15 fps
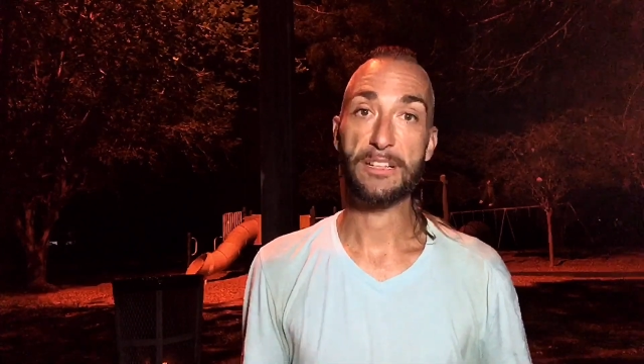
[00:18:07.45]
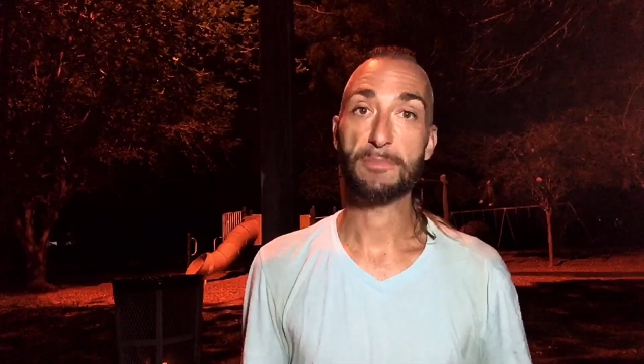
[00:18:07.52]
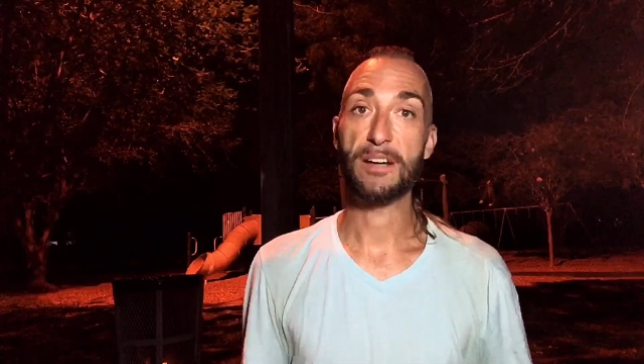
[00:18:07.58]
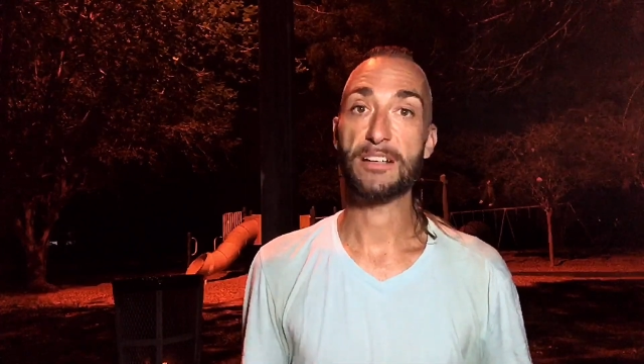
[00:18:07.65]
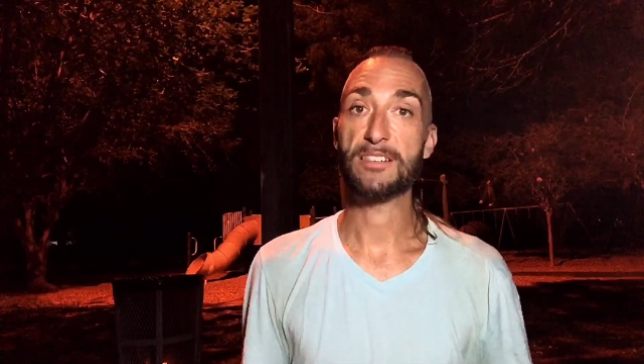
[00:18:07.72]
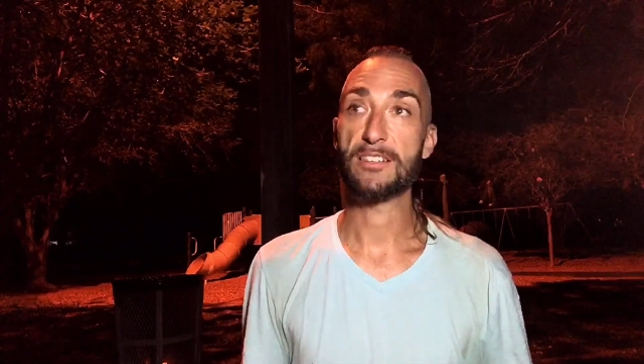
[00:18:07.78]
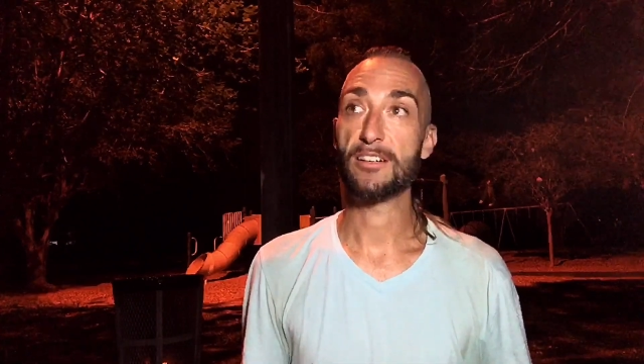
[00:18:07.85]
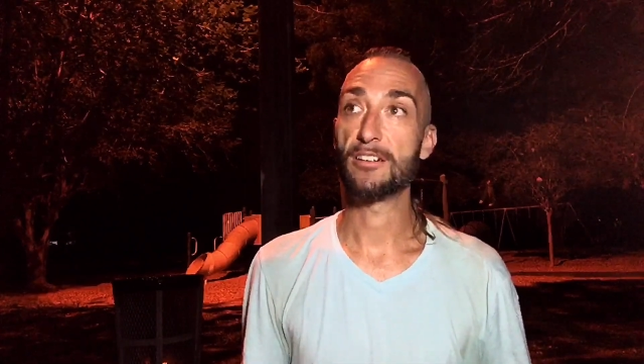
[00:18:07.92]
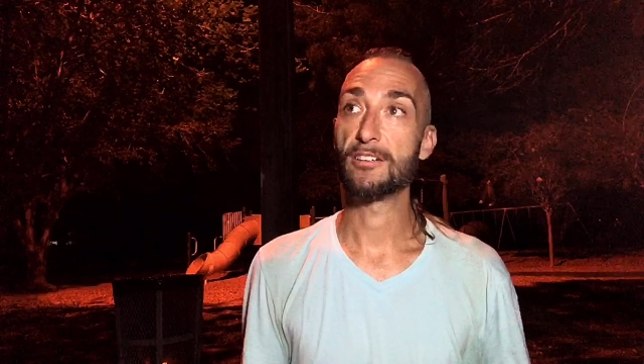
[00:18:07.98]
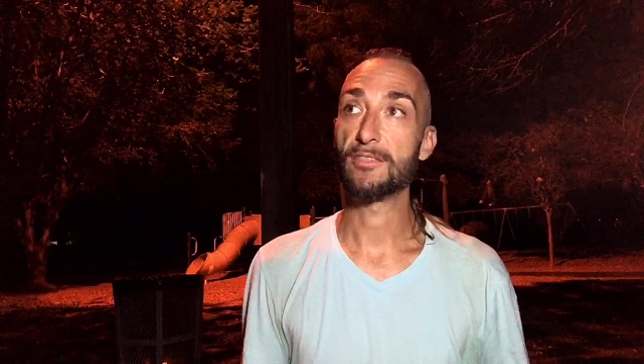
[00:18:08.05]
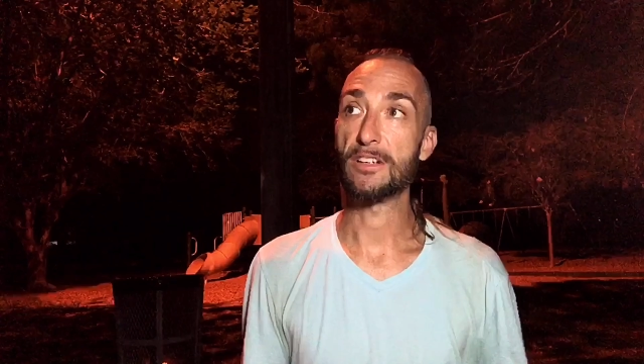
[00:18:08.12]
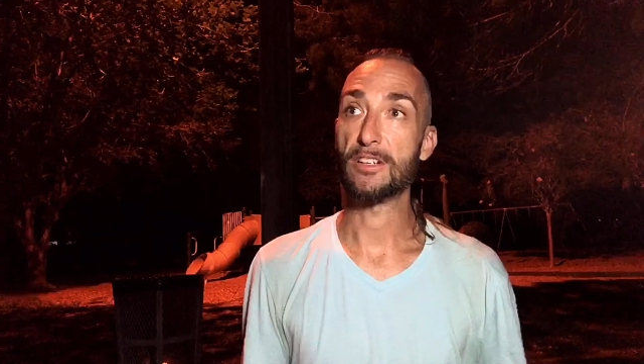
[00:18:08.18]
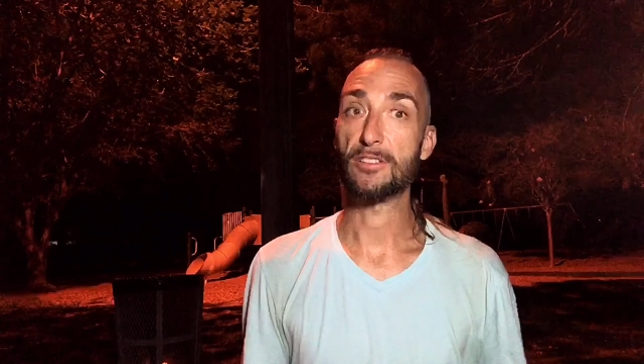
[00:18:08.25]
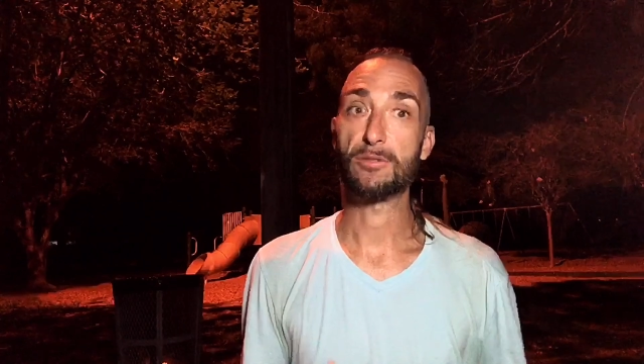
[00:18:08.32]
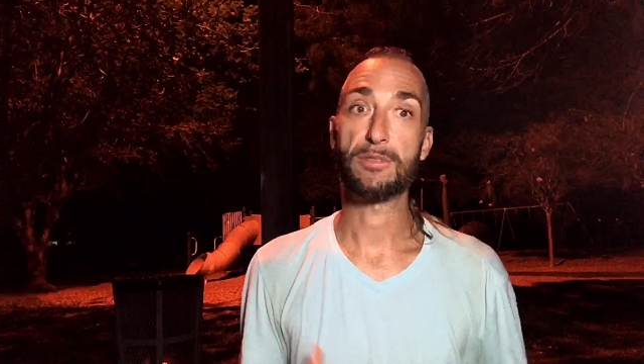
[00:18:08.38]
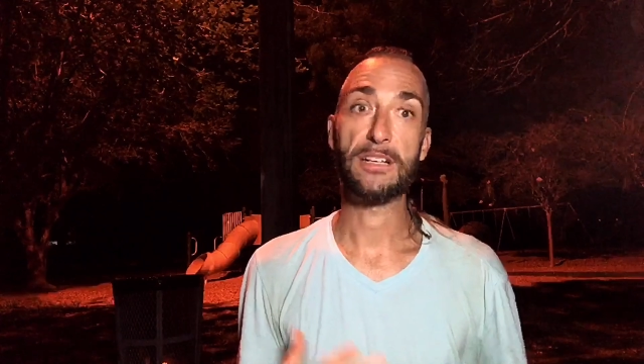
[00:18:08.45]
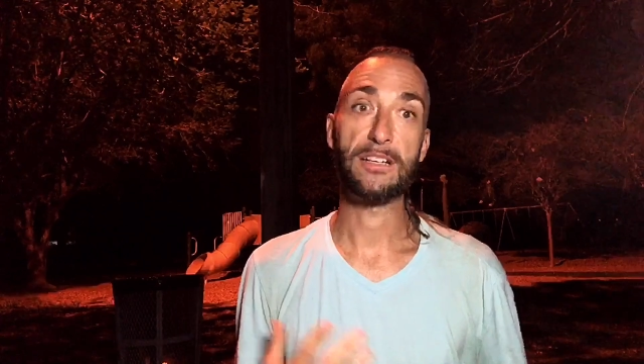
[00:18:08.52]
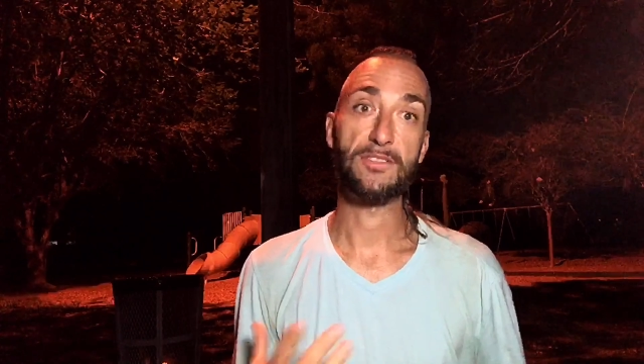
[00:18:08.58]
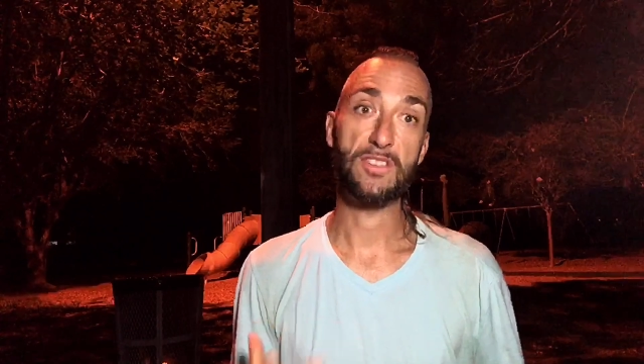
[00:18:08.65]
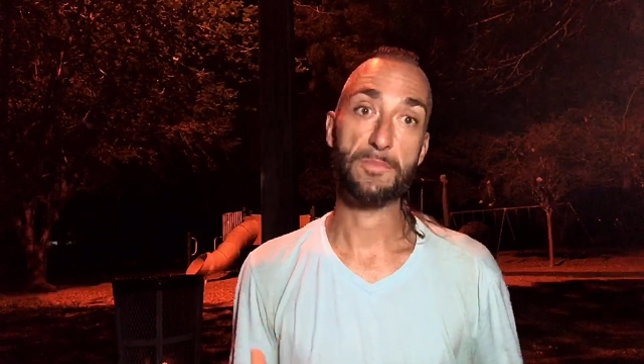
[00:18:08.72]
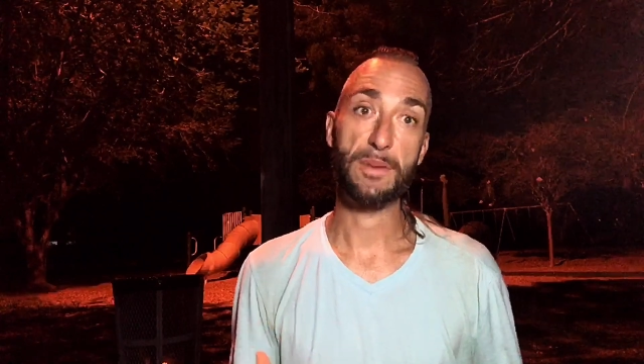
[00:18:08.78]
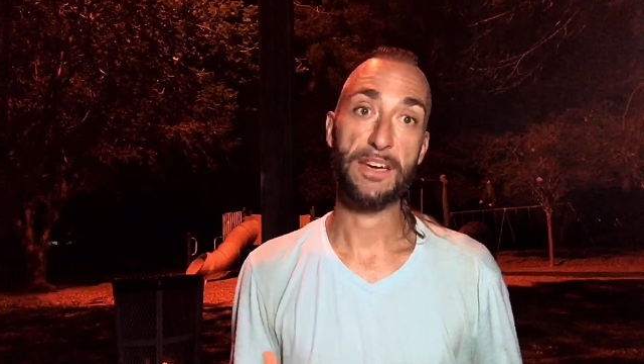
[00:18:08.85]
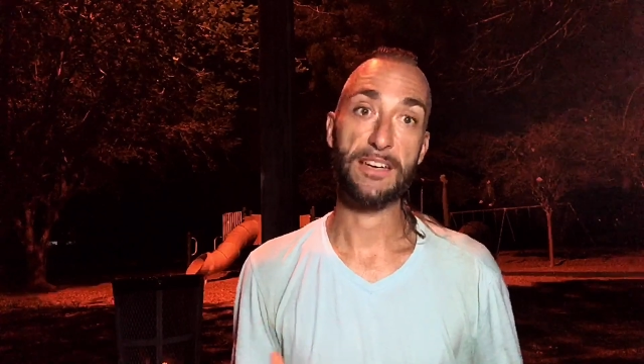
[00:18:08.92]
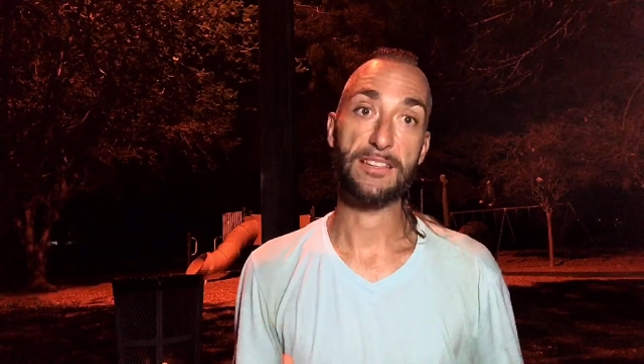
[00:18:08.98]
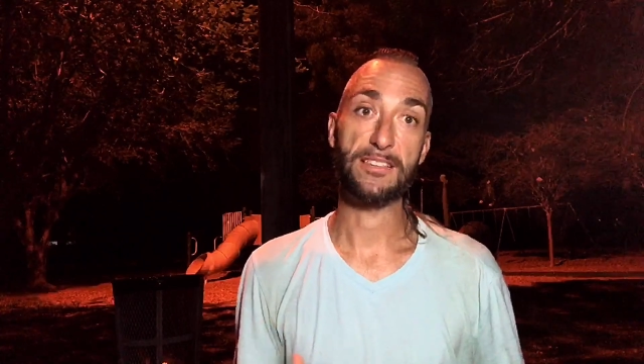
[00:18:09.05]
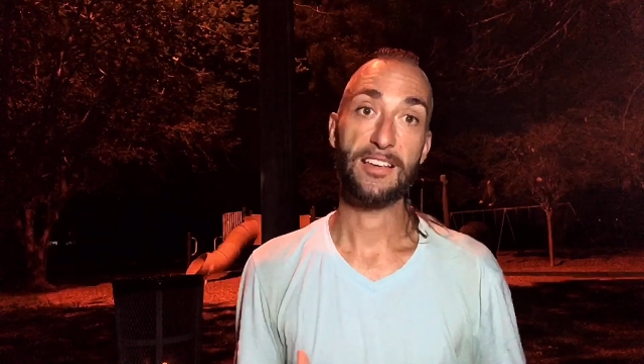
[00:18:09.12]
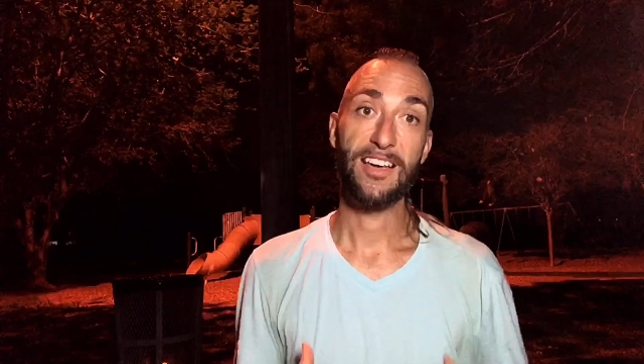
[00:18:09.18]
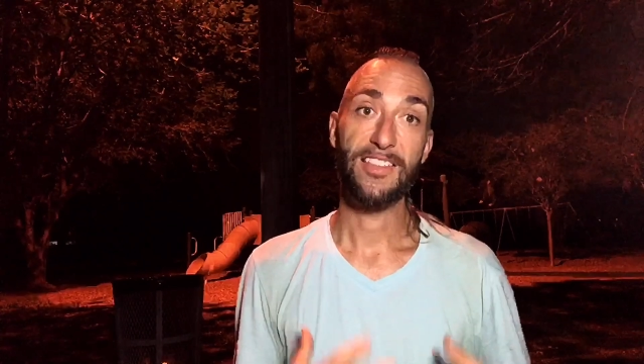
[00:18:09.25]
myself in a creative space,